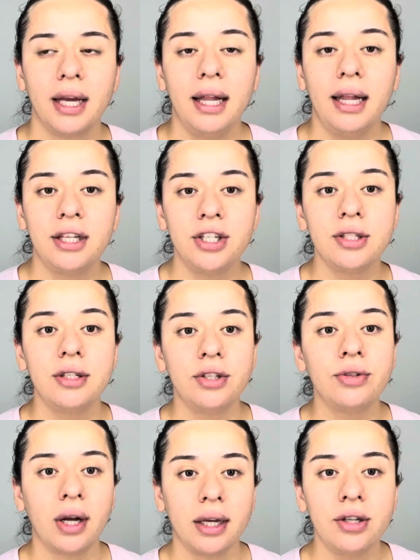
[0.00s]
like, just
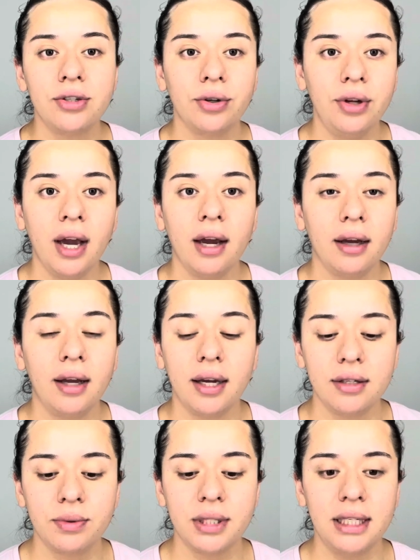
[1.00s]
so I can show you
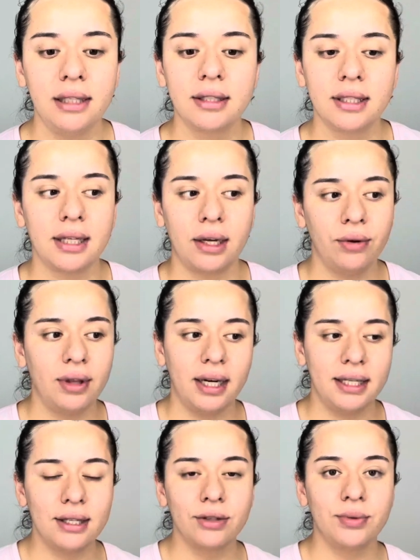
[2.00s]
guys receipts, because I know that
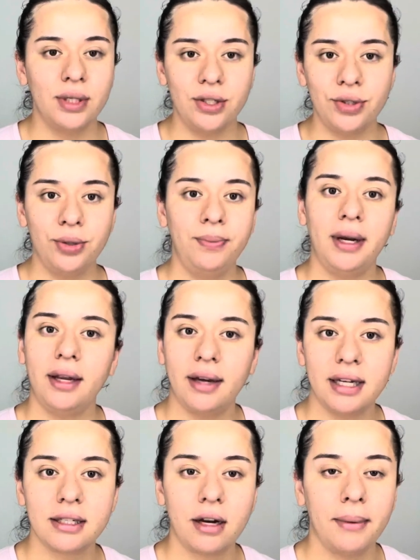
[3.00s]
it sounds really stupid and you
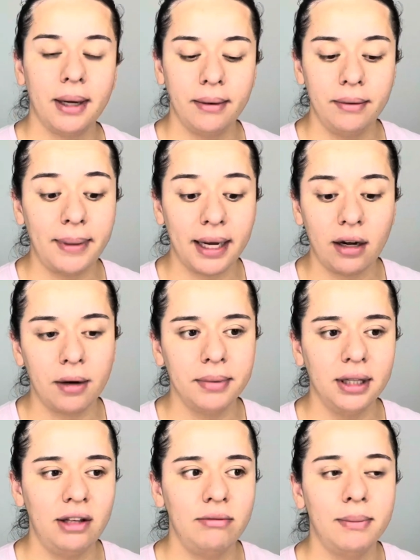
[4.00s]
guys might not
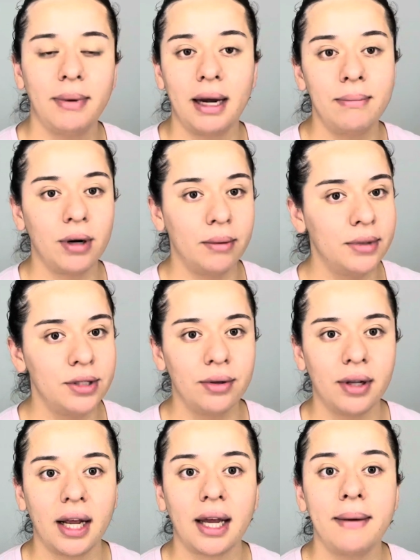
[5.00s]
believe me, but I promise you,
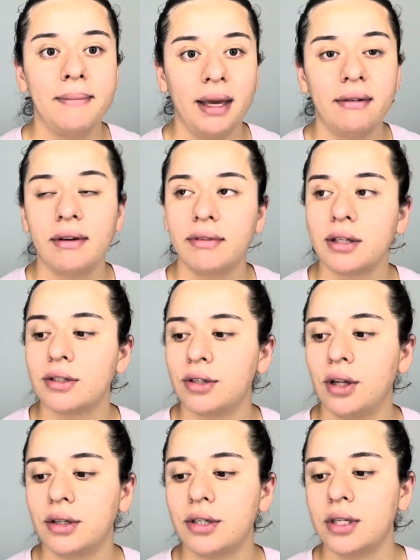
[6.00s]
like, I made
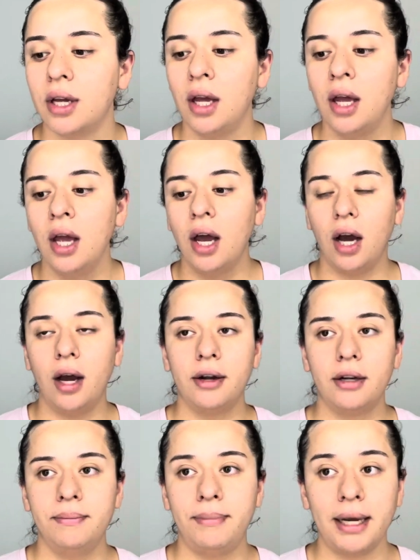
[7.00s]
$5,000
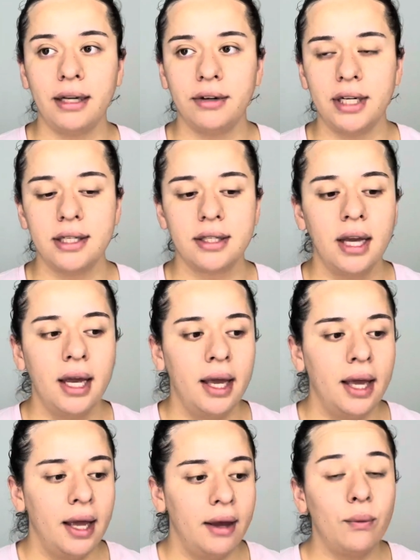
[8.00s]
on binaries
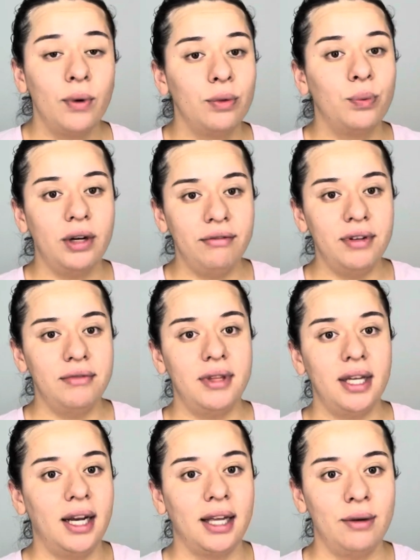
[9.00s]
with
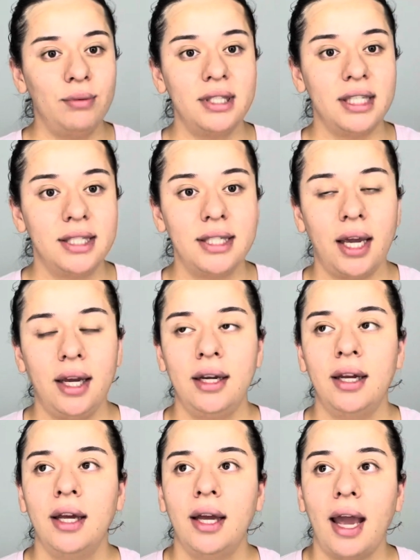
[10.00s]
150. Like, it was insane.
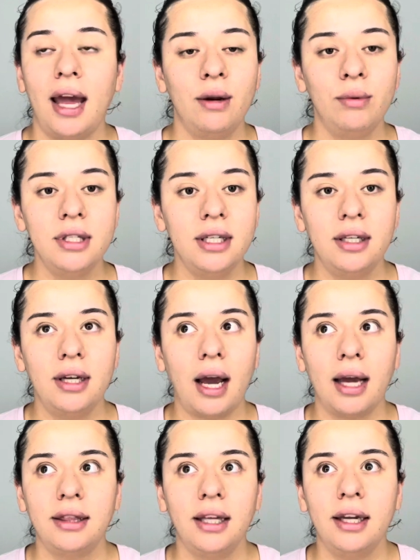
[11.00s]
And it was in,
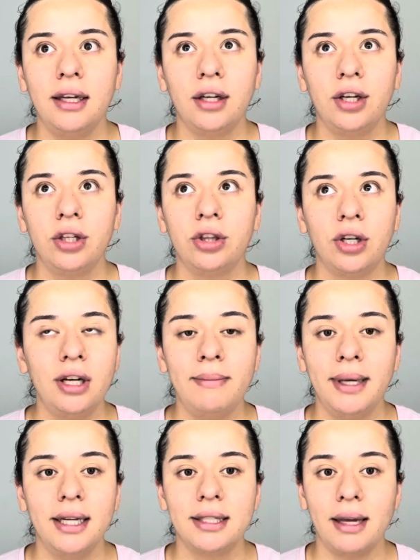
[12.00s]
I think in a good 30
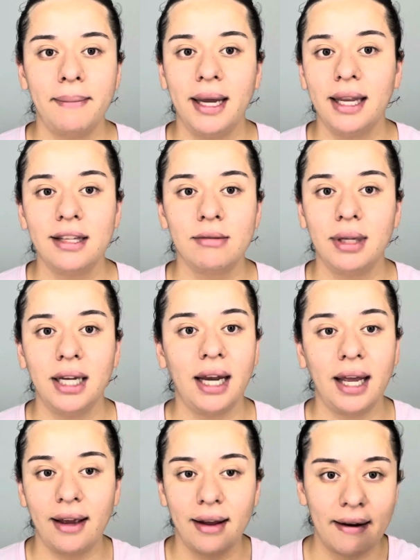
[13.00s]
minutes, I made this money
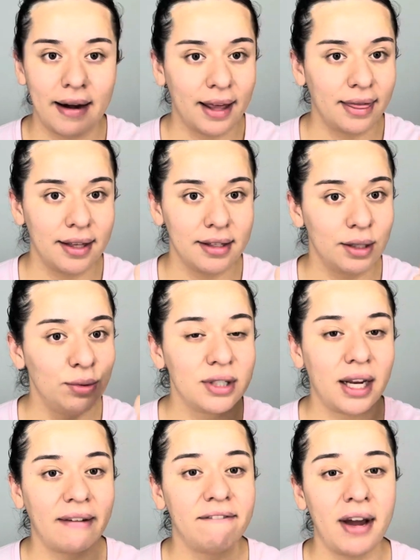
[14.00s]
like this. It was
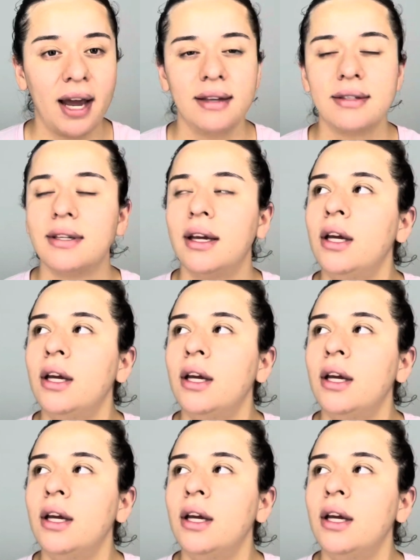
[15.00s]
like fast.